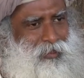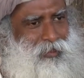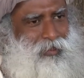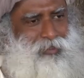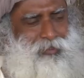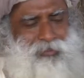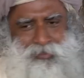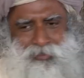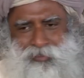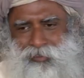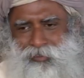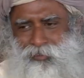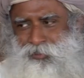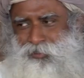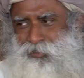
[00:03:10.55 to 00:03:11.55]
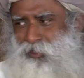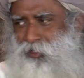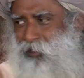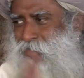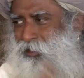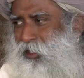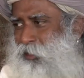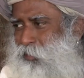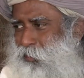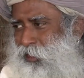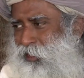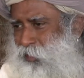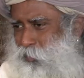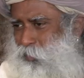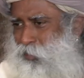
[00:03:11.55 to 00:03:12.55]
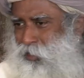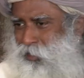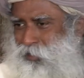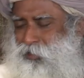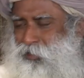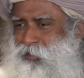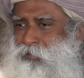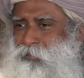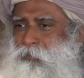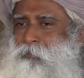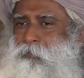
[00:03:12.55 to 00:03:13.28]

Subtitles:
it's such an incredible experience.